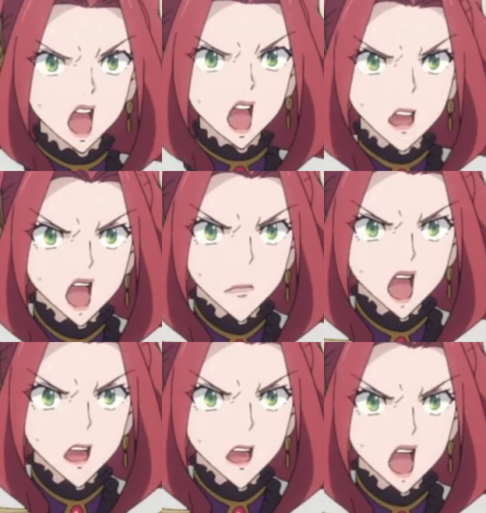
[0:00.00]

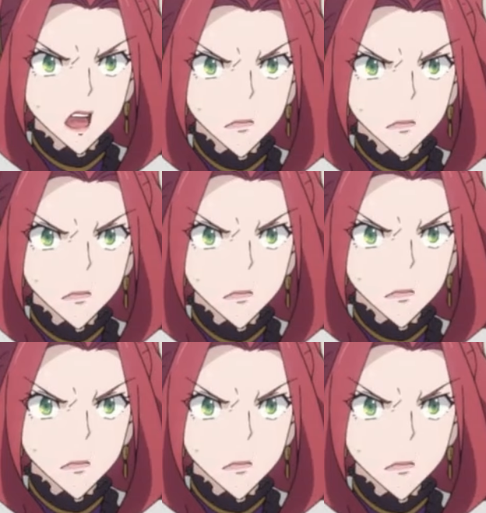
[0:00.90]
against the spear hero.
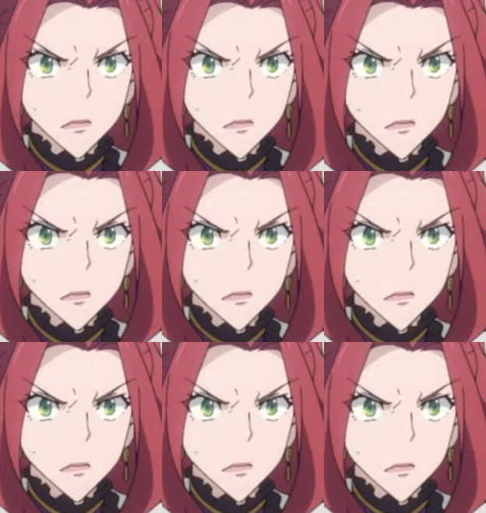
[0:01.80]
And
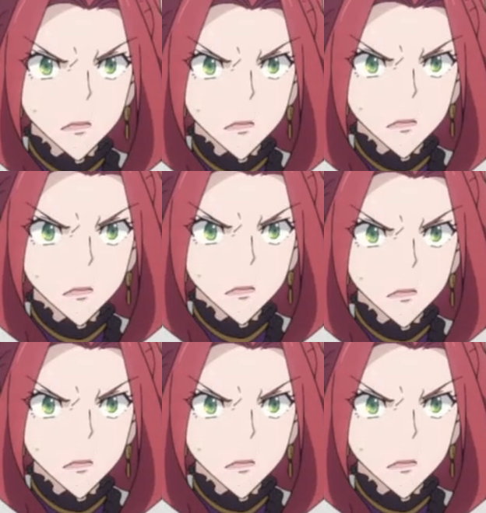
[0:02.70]
like, again, little